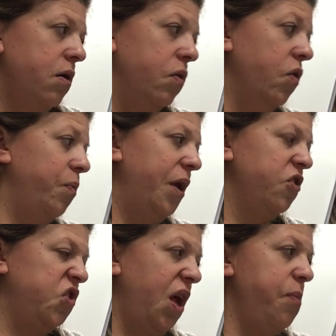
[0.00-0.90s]
"Oh,
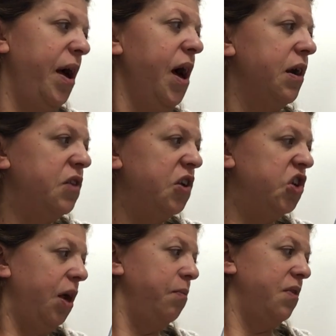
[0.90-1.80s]
better stay back," said
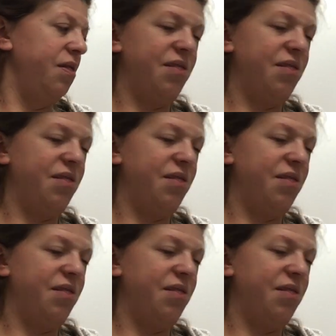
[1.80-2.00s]
James.